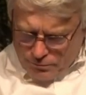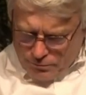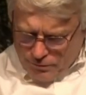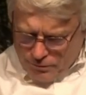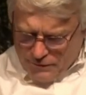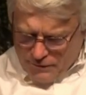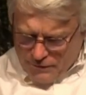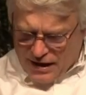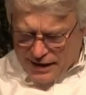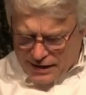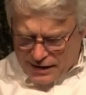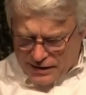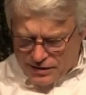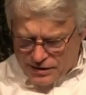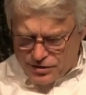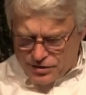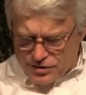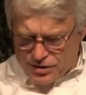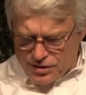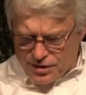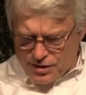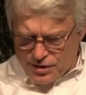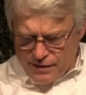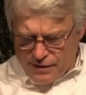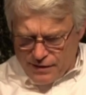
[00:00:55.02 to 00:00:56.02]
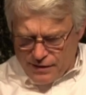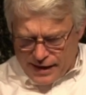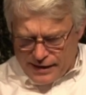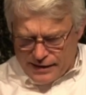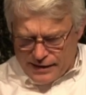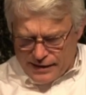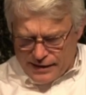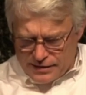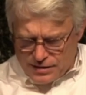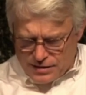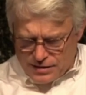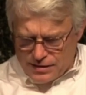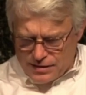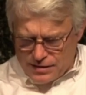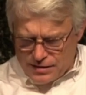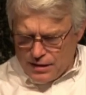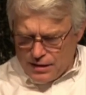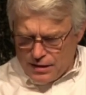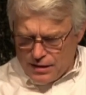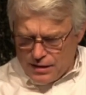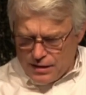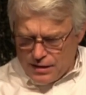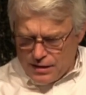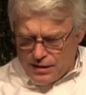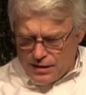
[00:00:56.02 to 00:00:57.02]
And the answer to that is,
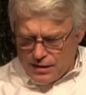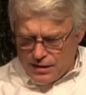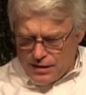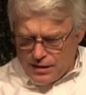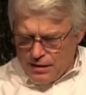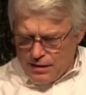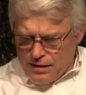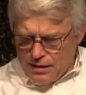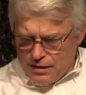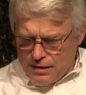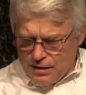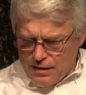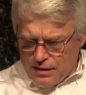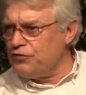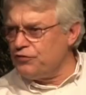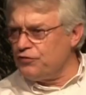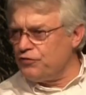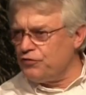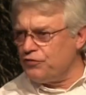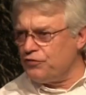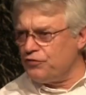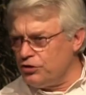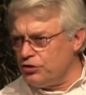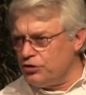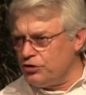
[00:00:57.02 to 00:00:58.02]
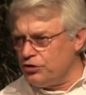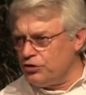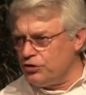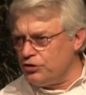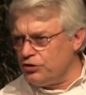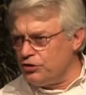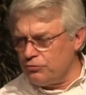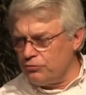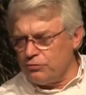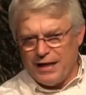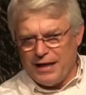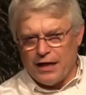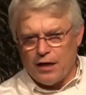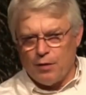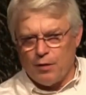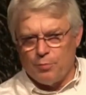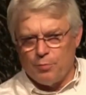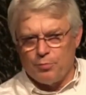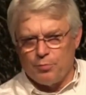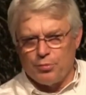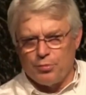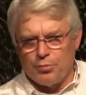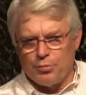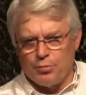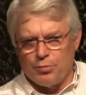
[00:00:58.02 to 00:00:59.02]
first of all, don't make a
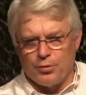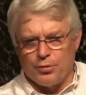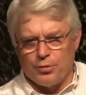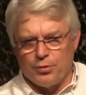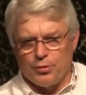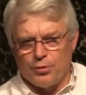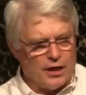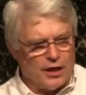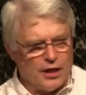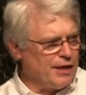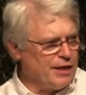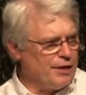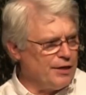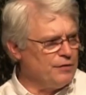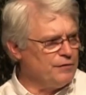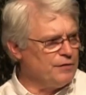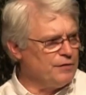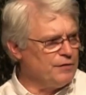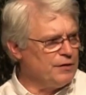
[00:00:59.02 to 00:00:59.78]
project out of it.